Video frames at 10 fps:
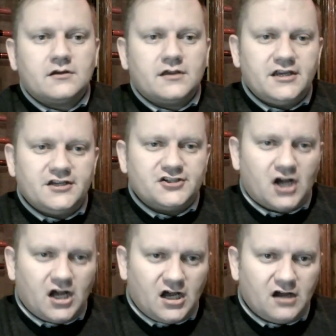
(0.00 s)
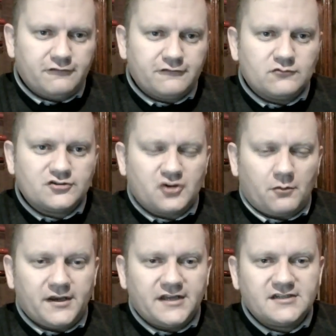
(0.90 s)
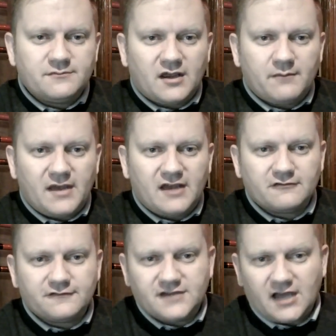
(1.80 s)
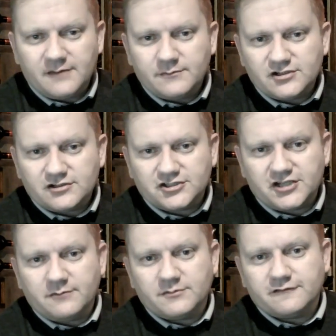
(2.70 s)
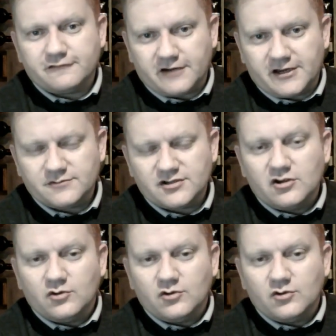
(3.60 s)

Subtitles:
Each half was dominated by a pair of diamond-shaped frames